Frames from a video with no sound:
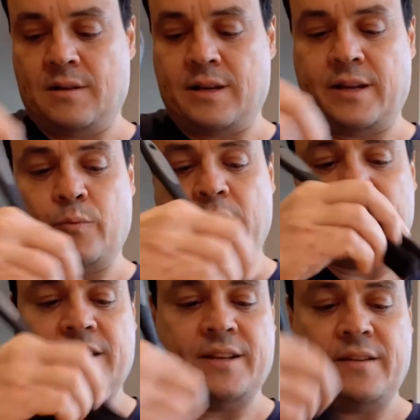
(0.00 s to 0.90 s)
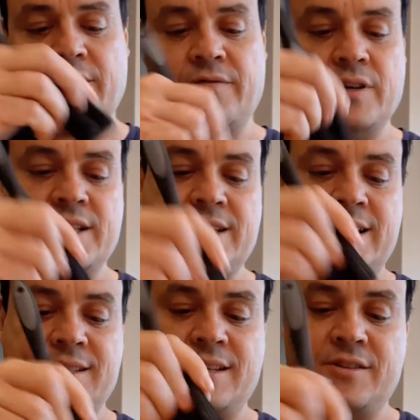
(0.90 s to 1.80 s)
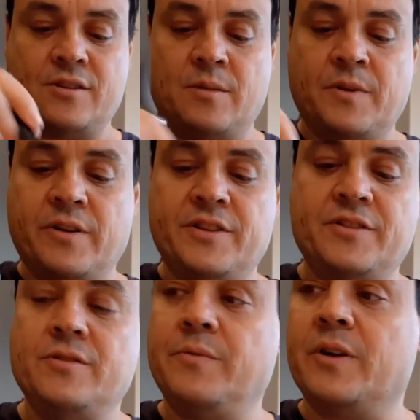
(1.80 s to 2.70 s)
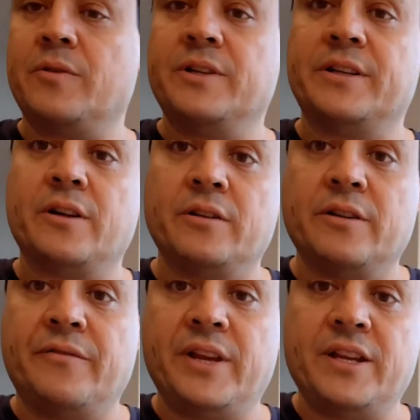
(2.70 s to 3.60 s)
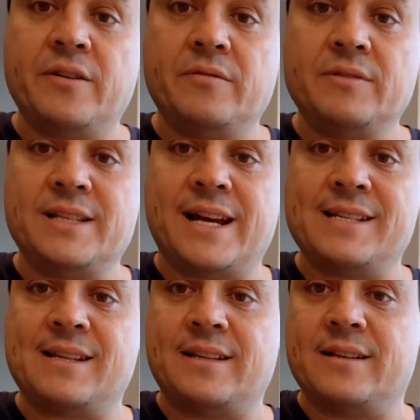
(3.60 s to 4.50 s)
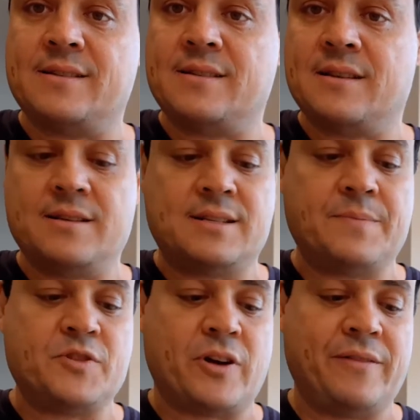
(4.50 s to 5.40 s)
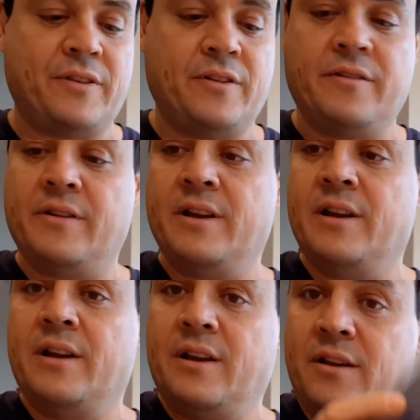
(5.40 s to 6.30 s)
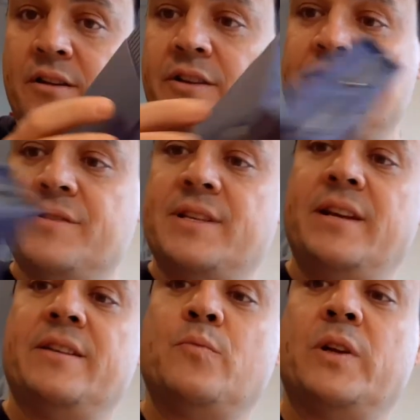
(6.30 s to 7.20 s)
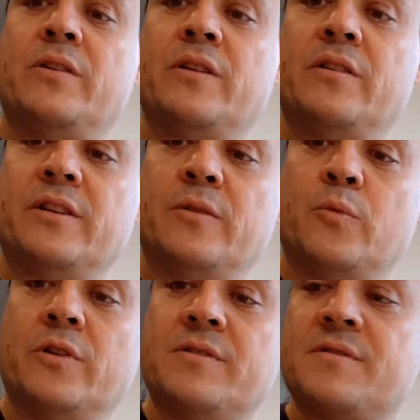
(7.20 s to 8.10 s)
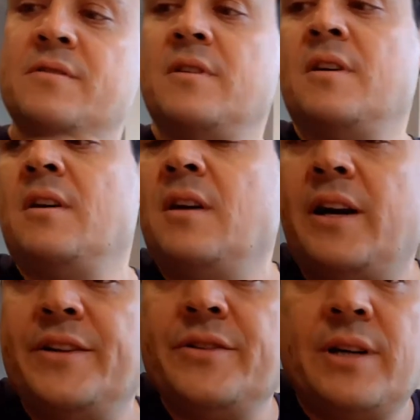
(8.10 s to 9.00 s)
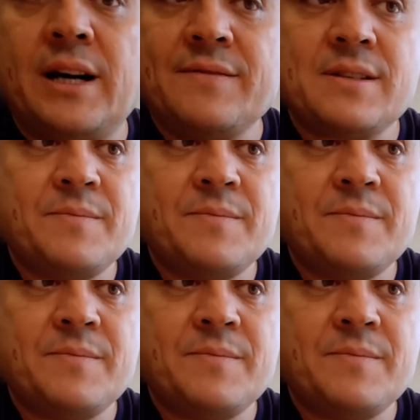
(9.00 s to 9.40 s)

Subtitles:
and ready for the testing. So I'm going to record another video testing this zip drive here. You're going to see it whether or not it works. I do have some